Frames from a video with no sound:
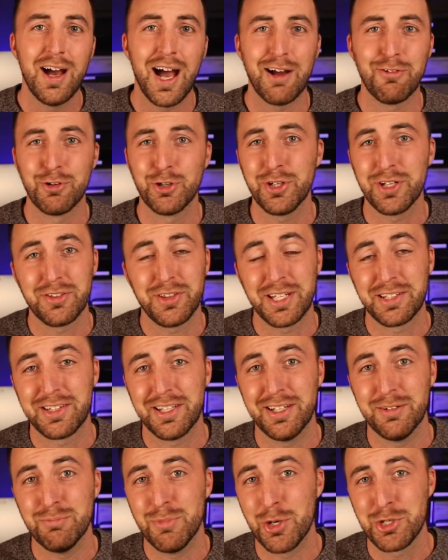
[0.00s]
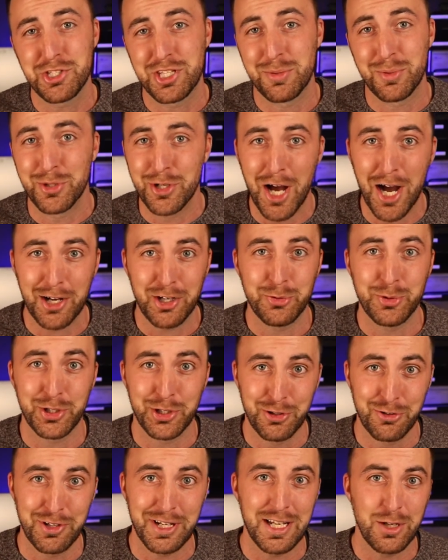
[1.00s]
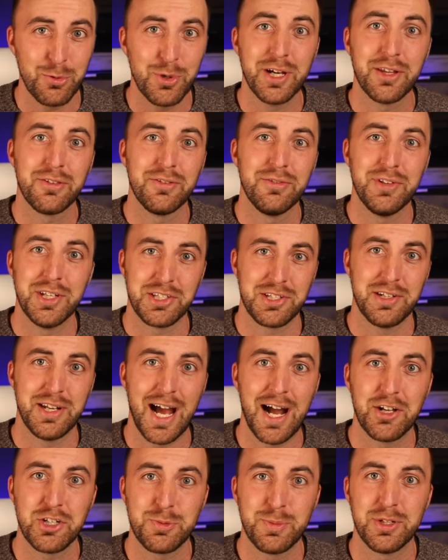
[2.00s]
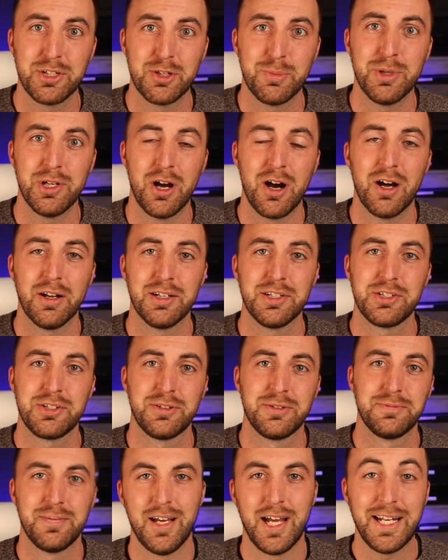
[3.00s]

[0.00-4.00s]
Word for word: I really think that most of them are not going to agree with this announcement, to be honest.